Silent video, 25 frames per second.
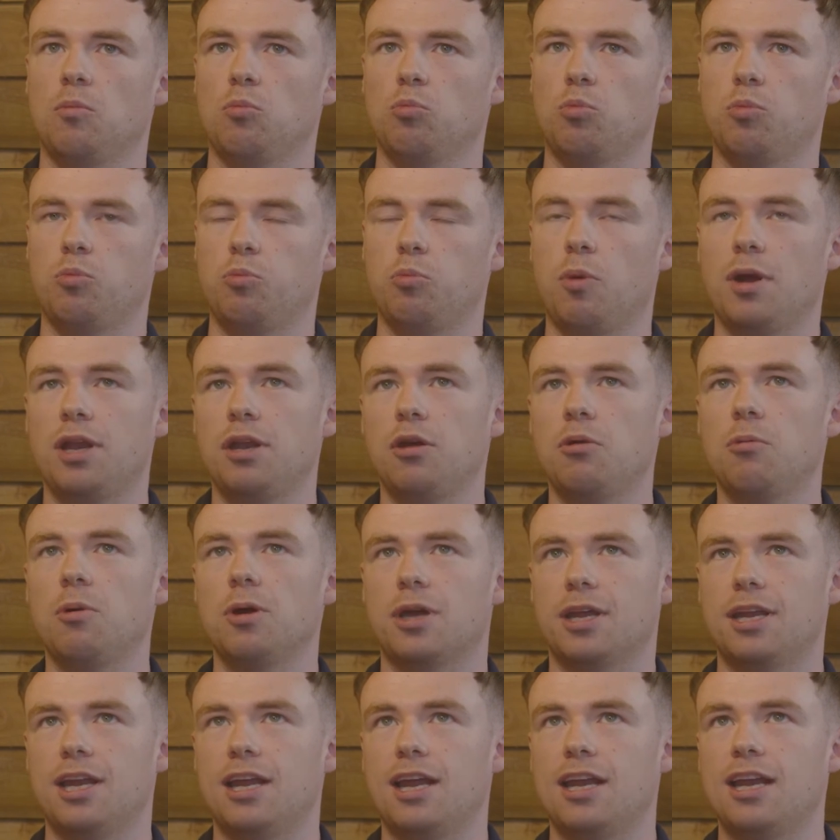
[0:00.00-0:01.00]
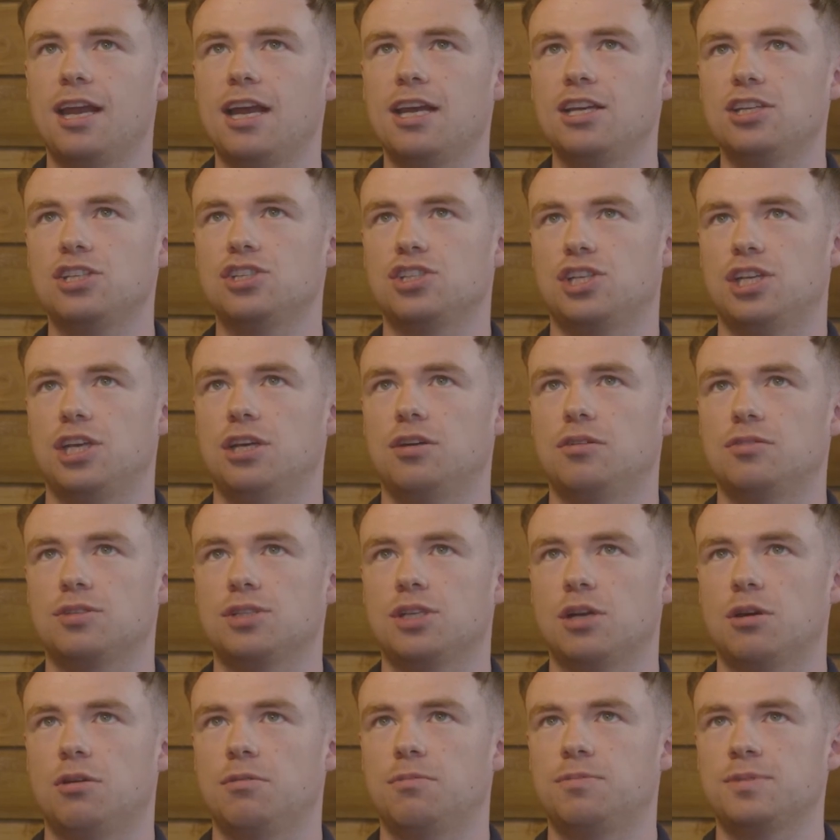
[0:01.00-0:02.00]
when you're working at an agency, you're
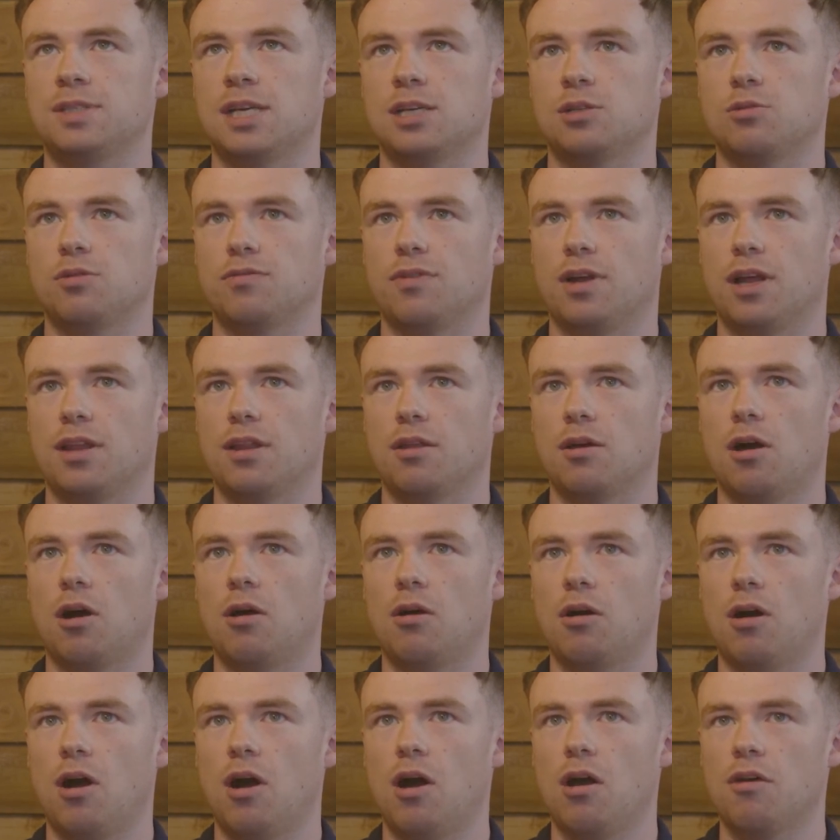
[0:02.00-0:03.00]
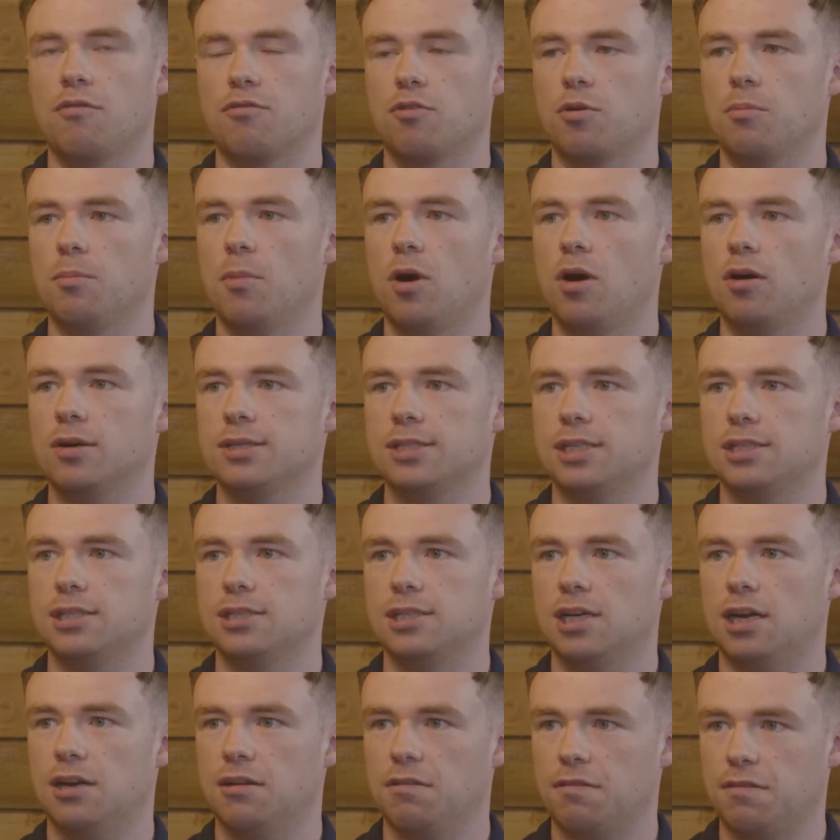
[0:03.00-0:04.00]
so obsessed with the overall marketing
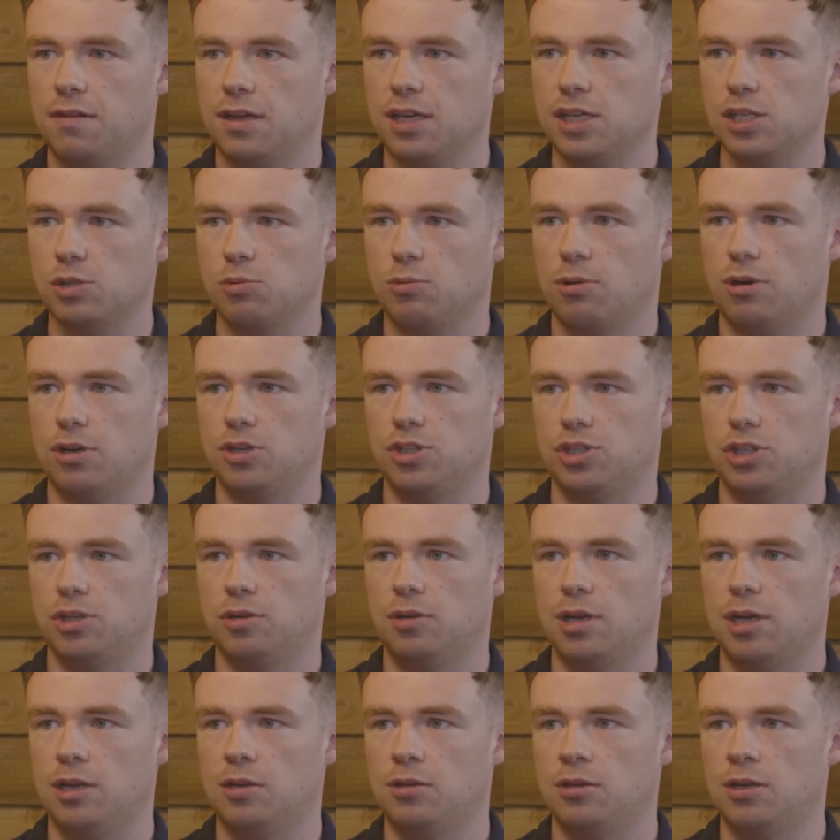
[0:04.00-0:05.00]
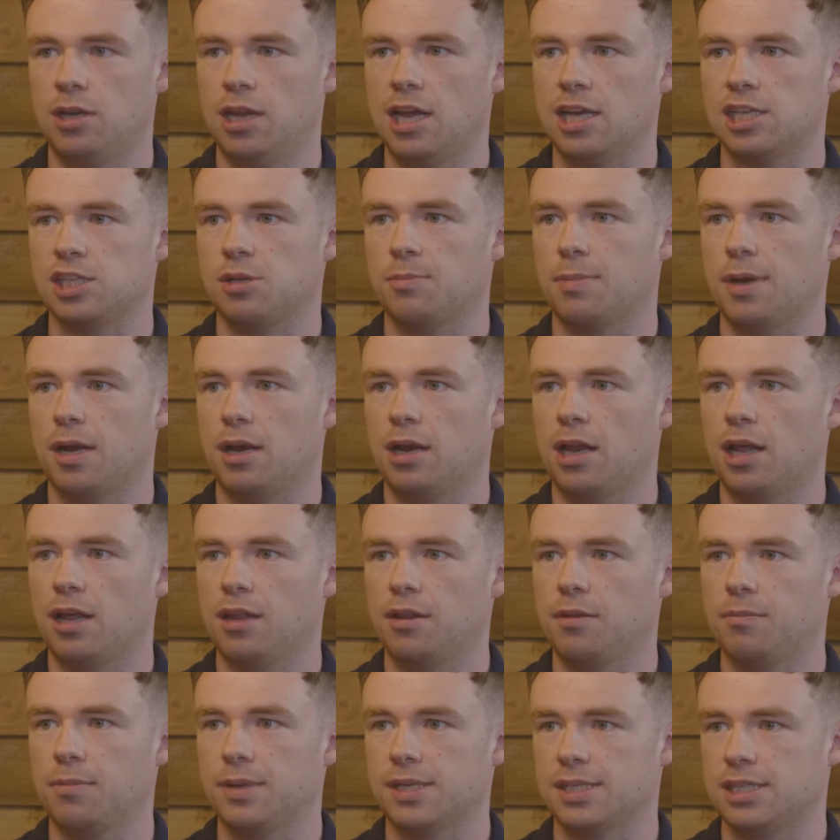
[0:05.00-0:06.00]
side of things, whereas you learn less about
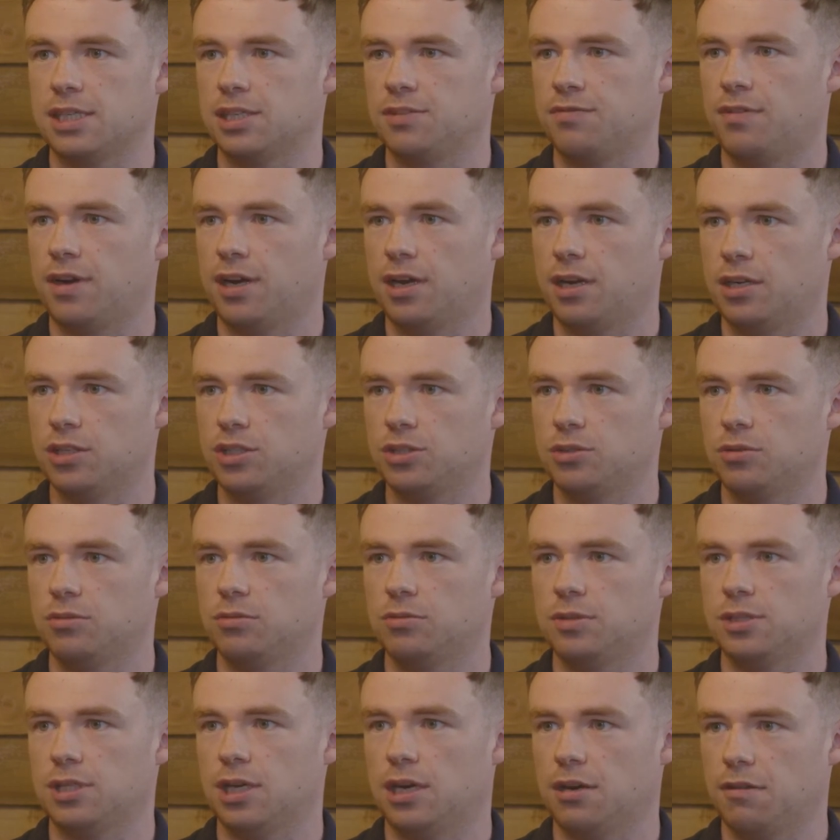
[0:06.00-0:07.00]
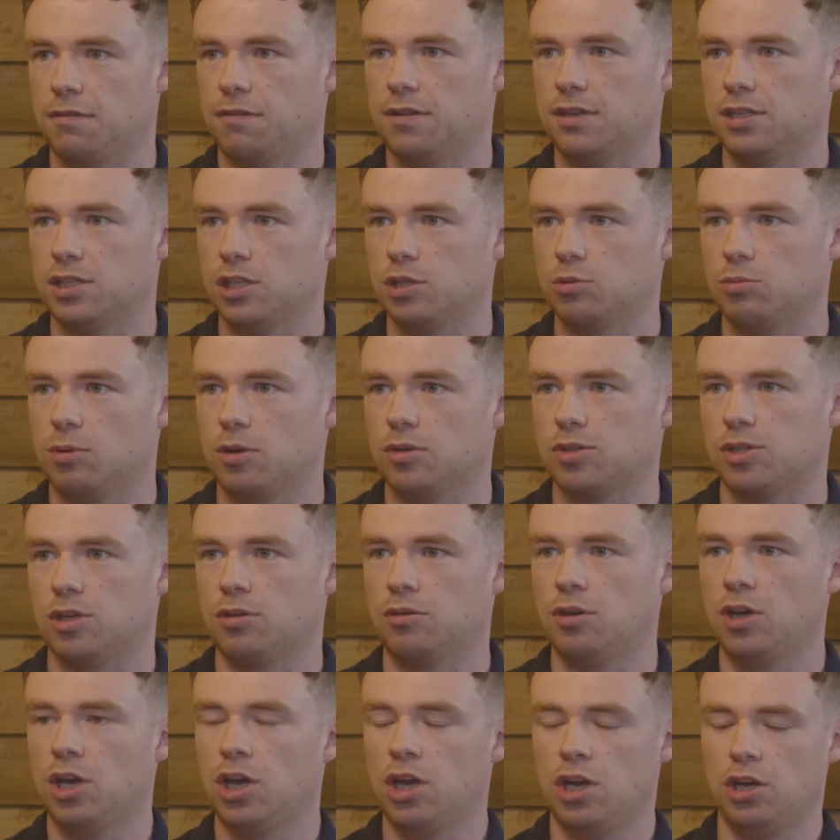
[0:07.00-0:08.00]
the business financial side of things as well. So
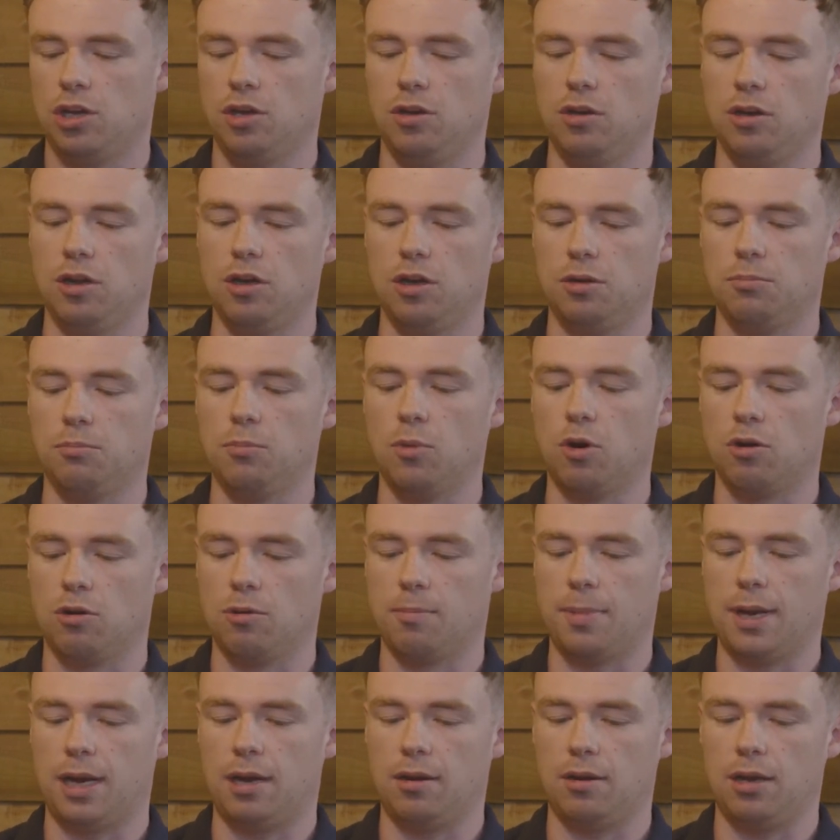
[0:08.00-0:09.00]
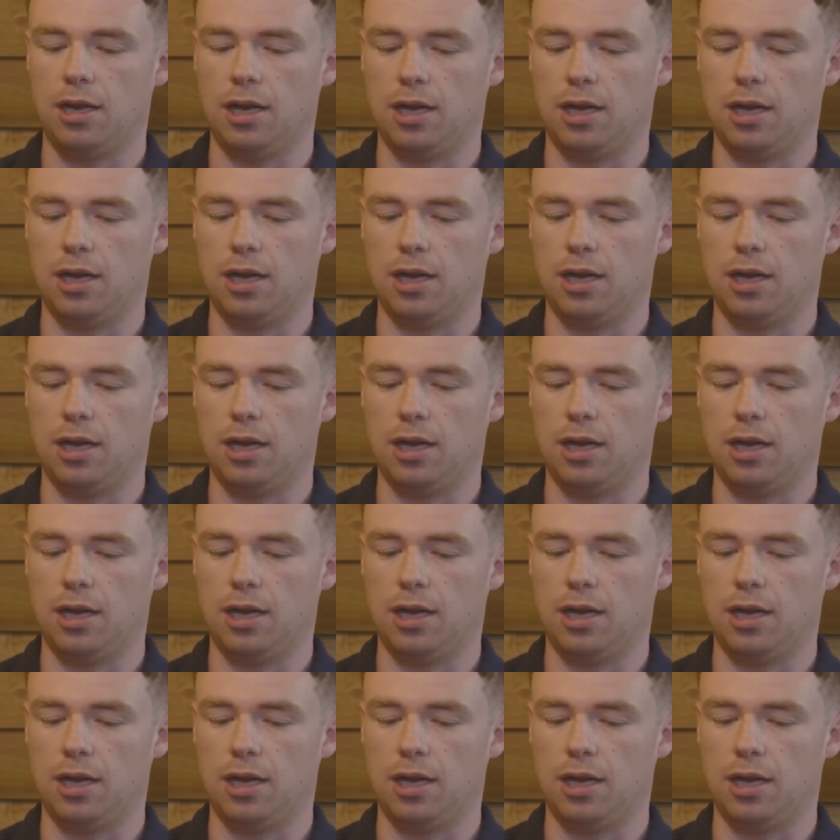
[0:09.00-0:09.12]
you learn more about